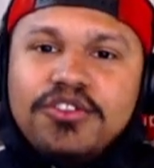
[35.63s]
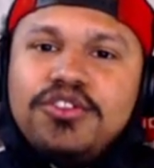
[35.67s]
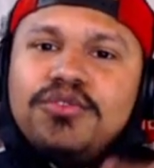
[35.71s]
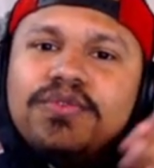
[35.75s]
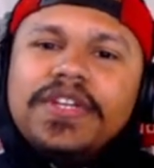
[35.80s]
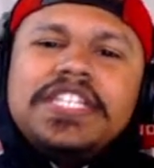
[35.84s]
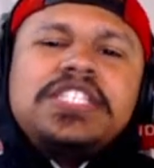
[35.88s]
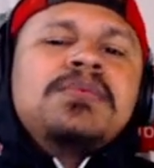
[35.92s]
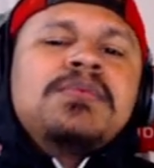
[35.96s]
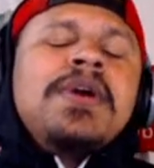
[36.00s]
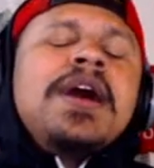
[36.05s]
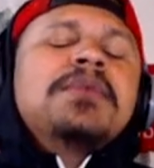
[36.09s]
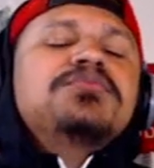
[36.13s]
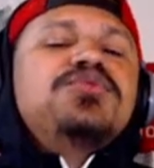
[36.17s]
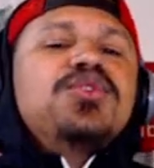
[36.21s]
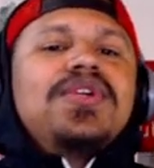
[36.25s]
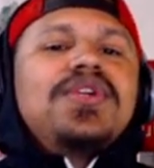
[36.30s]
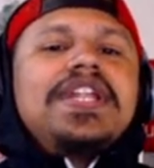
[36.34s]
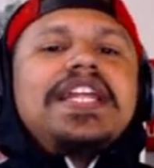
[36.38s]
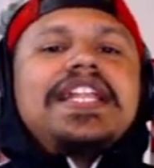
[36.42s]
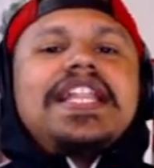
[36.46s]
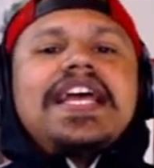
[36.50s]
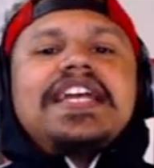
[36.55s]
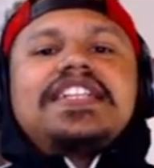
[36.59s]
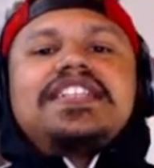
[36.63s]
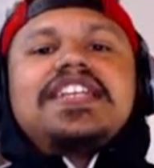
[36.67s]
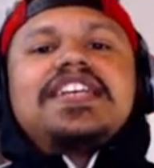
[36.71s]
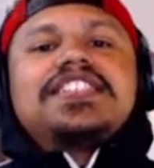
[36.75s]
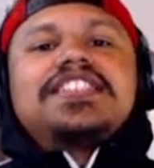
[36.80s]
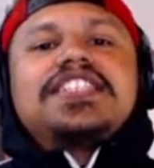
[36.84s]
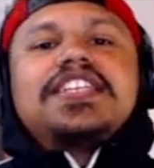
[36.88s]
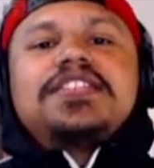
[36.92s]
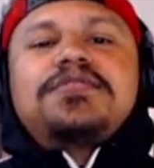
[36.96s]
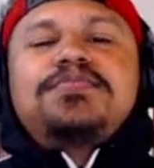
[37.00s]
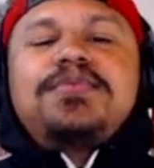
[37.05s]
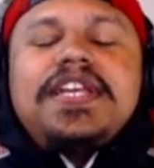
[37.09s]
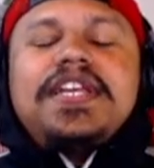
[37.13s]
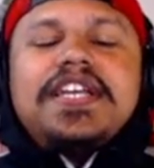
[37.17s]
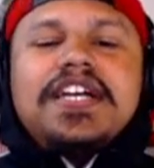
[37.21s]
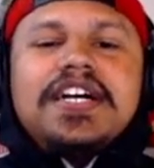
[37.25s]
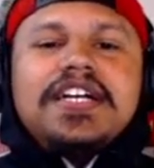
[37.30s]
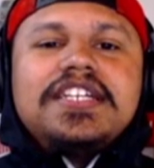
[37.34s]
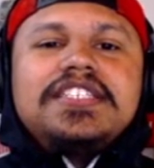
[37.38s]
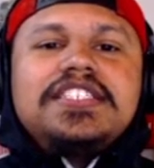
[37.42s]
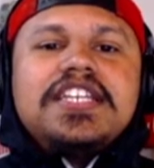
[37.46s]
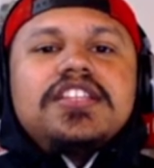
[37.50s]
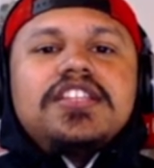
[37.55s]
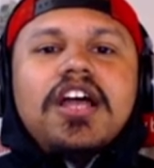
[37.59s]
The reason why I'm doing it like this is
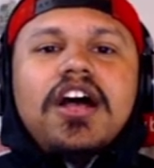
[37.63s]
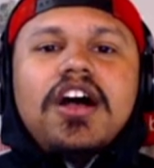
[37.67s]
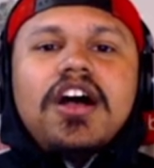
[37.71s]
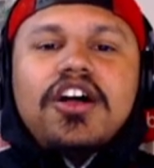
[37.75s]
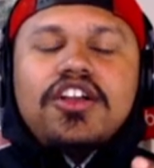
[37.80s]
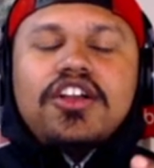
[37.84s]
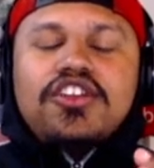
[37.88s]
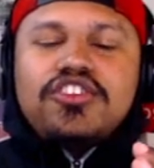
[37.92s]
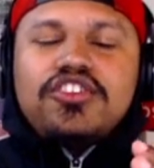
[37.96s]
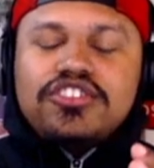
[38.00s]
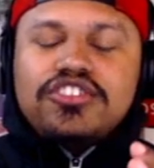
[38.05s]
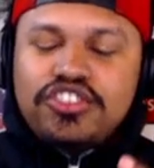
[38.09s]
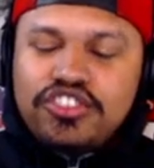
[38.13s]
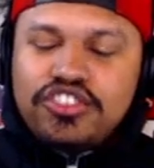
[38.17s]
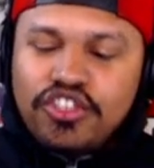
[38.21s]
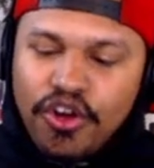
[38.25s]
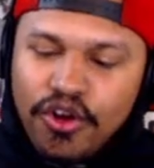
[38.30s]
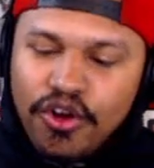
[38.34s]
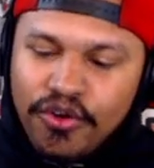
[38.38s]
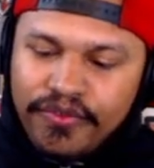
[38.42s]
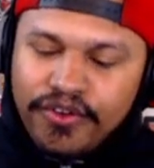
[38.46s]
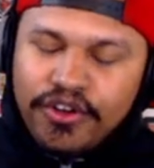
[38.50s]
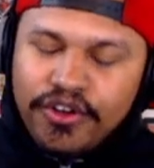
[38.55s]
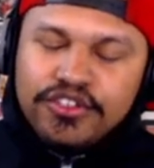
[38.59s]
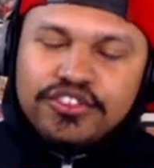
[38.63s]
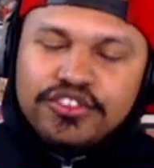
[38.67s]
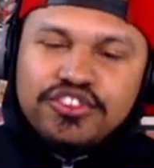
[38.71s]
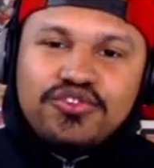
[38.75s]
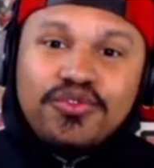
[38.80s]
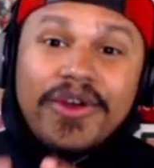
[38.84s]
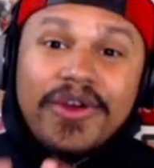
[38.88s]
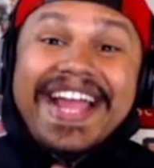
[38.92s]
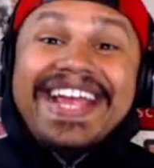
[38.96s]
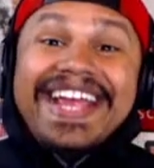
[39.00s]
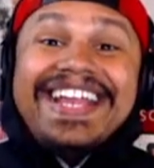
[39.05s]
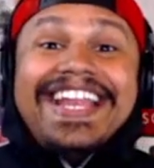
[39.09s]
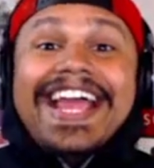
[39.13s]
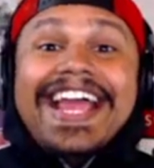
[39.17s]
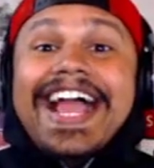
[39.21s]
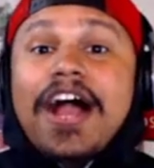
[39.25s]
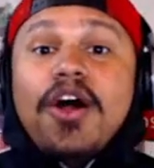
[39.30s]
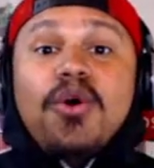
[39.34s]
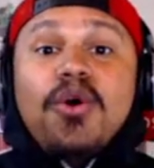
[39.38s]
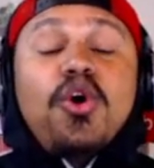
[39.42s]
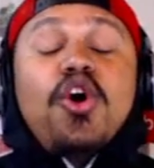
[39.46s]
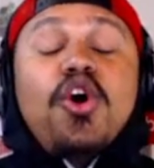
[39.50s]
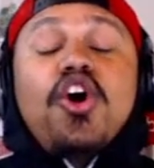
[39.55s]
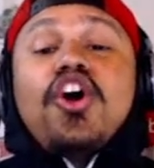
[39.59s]
because the servers right
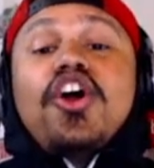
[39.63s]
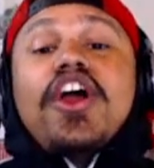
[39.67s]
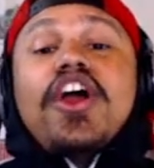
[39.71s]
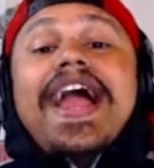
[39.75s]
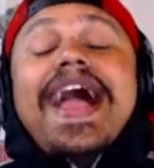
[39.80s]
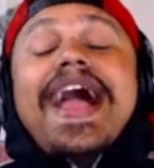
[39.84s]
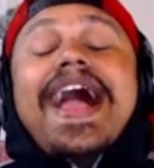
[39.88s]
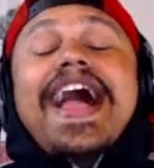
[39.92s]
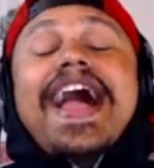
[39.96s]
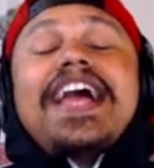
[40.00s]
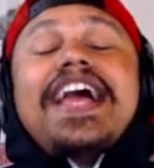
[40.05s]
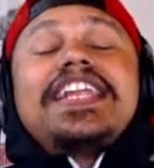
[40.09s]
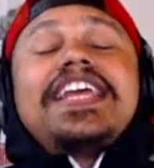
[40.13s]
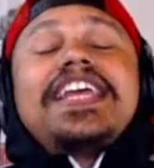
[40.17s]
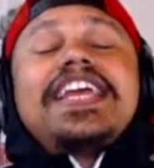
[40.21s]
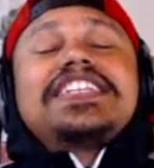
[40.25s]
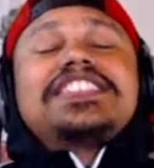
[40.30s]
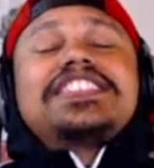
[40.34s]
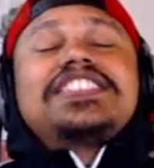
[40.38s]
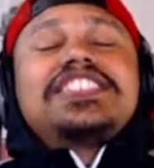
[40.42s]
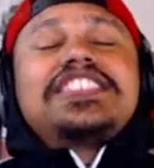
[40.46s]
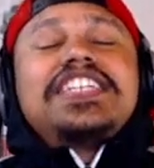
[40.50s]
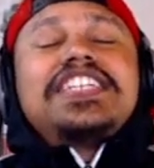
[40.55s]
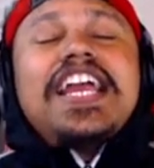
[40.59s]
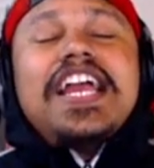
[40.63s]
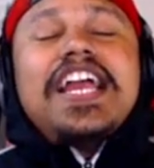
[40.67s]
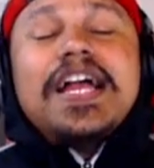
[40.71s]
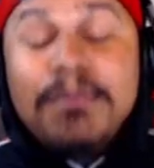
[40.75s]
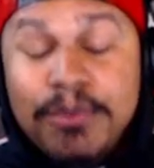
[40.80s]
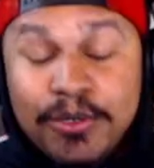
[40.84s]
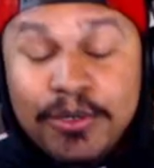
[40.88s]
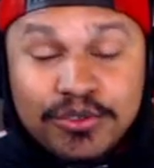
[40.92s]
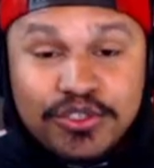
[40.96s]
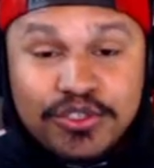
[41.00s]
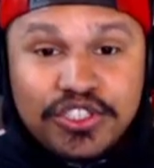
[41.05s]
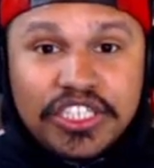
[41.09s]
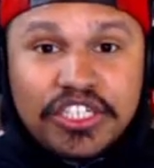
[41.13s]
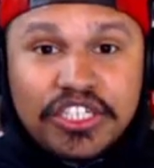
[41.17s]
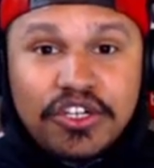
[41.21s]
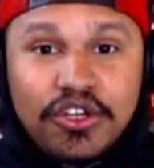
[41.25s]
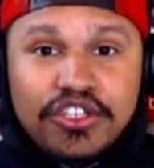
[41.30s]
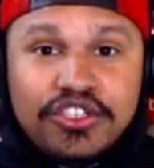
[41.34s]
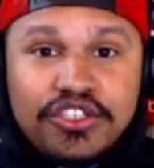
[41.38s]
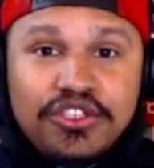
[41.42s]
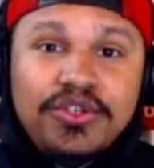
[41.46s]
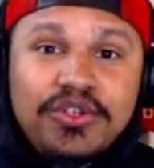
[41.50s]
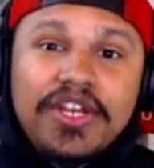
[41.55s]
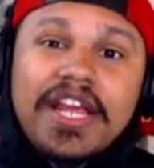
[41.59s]
now are at shambles in
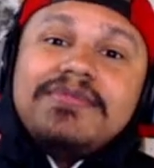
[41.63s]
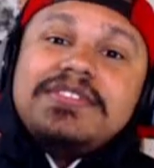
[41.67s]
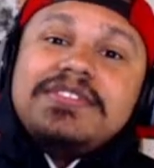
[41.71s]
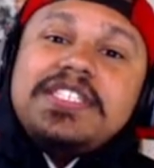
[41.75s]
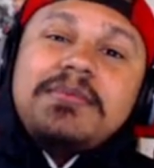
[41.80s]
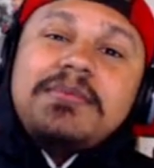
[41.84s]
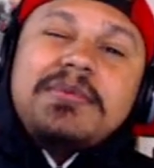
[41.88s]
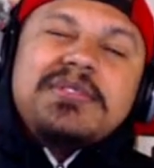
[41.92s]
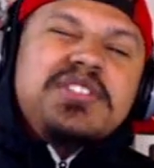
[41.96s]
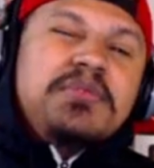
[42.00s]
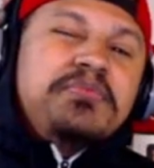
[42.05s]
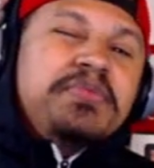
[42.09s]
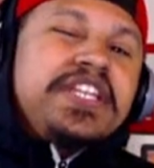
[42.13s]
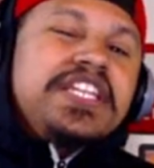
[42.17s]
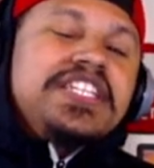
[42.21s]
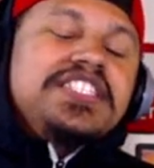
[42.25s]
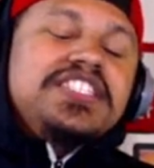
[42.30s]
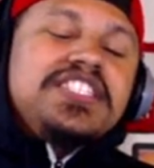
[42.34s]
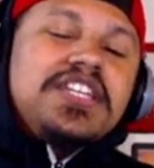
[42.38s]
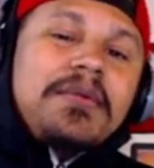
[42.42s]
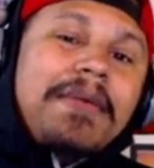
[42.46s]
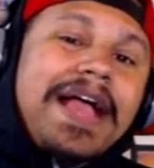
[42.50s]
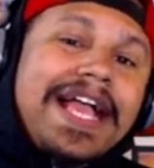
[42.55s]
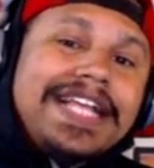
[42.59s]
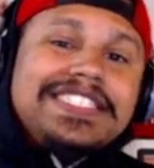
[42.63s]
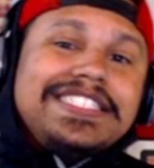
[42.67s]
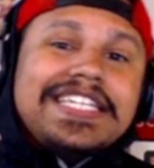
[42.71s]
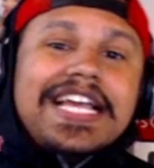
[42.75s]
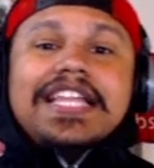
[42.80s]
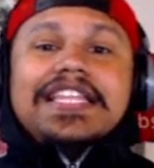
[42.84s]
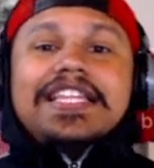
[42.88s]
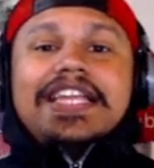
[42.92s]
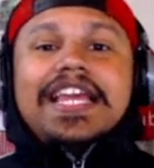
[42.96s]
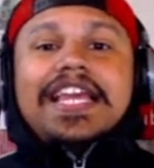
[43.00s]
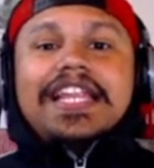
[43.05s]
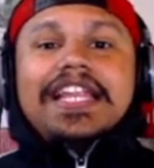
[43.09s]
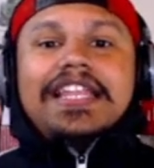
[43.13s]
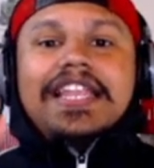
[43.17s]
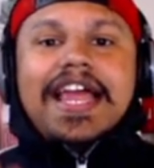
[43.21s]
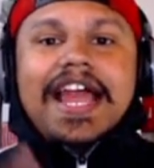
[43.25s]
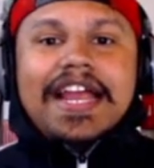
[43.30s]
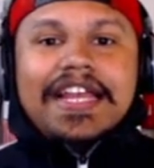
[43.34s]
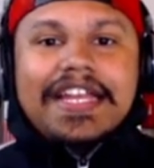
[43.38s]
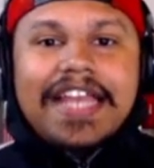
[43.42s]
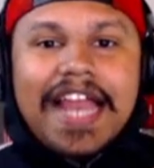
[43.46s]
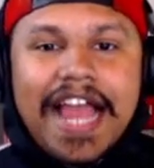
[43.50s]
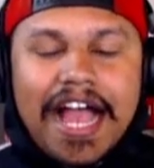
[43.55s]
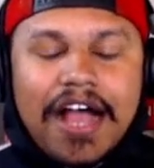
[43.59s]
Call of Duty. Every time I'm jumping into a match, I either get
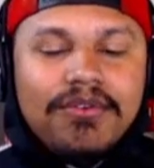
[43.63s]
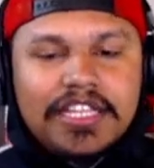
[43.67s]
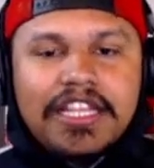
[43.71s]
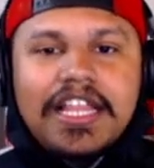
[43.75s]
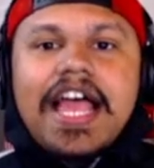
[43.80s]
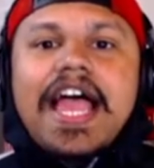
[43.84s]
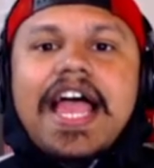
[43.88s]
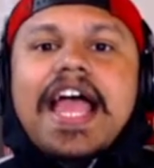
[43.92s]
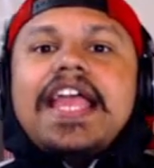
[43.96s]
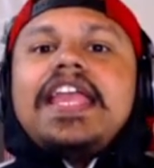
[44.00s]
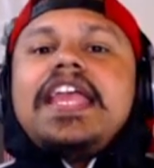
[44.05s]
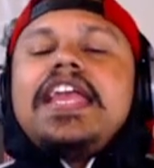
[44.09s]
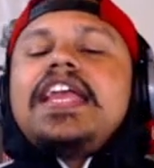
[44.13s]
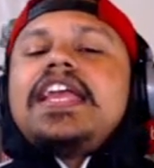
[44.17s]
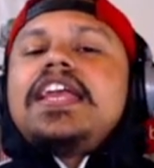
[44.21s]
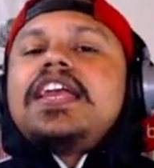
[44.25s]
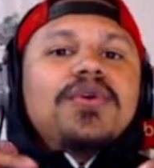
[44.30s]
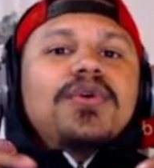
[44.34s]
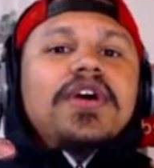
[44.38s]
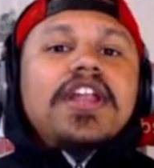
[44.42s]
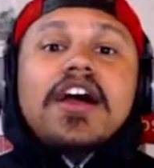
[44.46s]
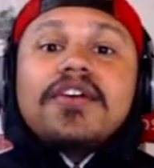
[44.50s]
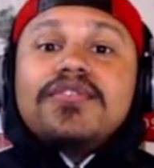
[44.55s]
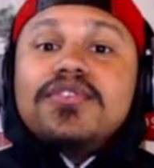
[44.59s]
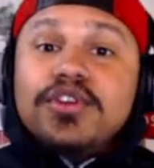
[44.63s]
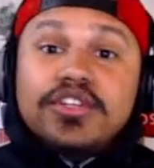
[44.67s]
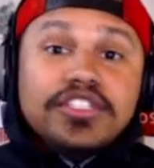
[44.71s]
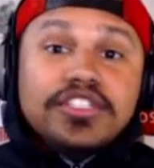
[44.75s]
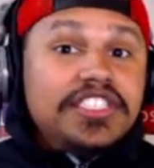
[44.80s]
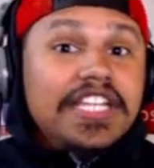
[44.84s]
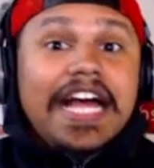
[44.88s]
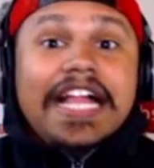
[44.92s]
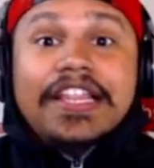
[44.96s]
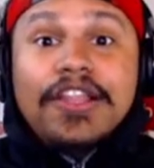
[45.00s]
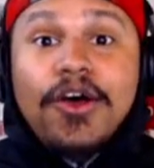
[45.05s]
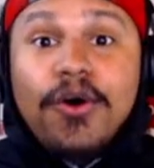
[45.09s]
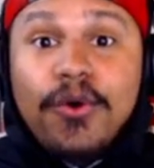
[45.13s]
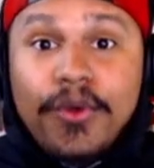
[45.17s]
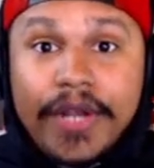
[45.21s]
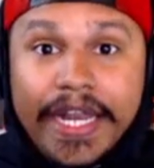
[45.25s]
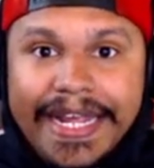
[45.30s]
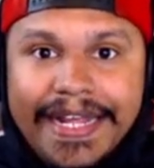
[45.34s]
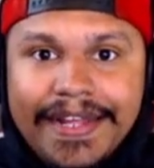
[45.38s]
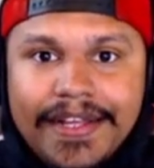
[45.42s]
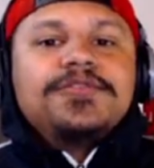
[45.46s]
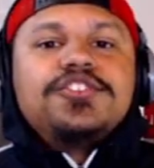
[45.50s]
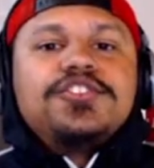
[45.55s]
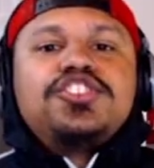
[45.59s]
lagged out, laggy, whatever, it's not loading.